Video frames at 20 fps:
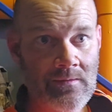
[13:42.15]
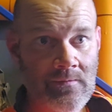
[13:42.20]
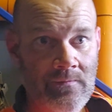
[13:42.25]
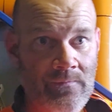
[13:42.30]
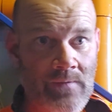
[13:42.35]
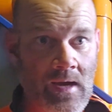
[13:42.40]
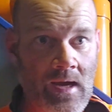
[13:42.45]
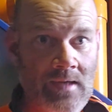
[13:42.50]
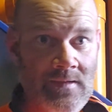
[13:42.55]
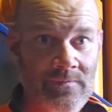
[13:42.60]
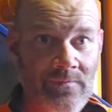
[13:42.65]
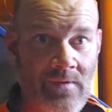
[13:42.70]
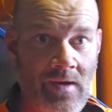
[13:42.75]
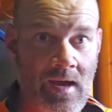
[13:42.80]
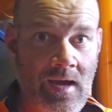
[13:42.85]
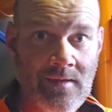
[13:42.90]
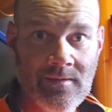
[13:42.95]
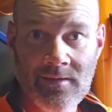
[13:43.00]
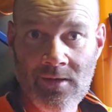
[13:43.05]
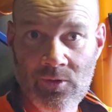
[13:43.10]

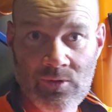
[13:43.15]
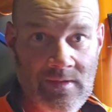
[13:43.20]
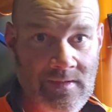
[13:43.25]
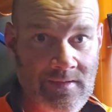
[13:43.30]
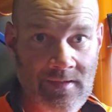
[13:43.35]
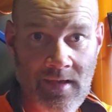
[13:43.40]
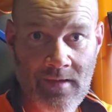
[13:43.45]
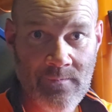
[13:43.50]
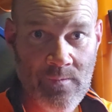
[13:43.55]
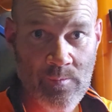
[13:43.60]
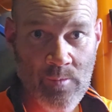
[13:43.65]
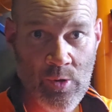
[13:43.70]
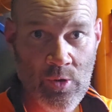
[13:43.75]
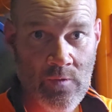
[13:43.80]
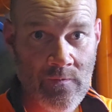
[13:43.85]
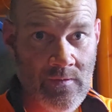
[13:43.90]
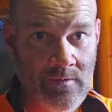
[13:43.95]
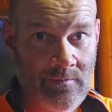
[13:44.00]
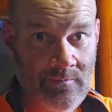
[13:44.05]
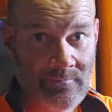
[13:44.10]
Fast, I'll just keep it
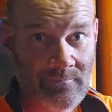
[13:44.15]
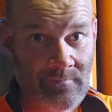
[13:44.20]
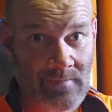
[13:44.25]
moving.